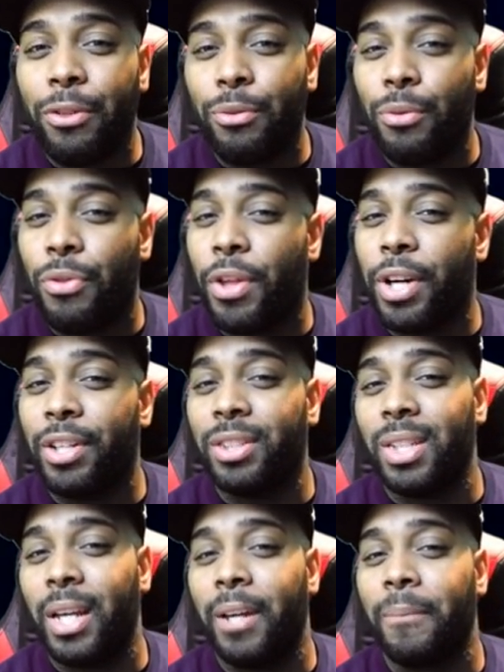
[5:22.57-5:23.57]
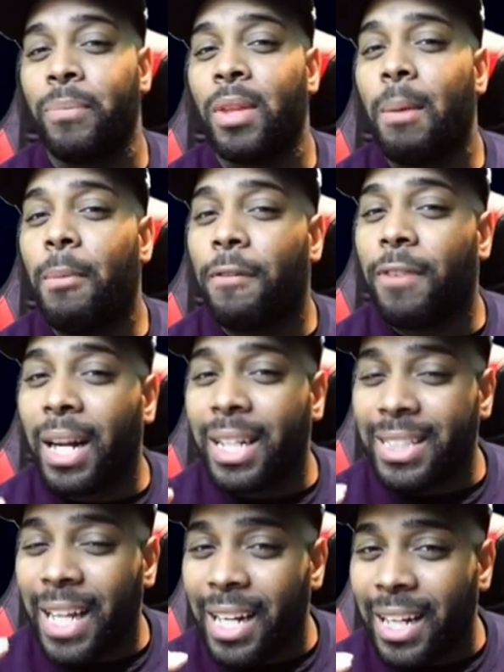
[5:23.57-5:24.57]
through Thursday. But Friday,
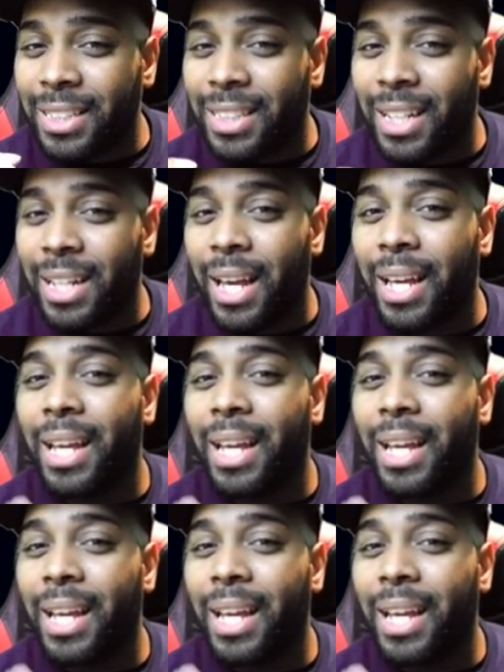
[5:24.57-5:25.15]
Saturday, Sunday,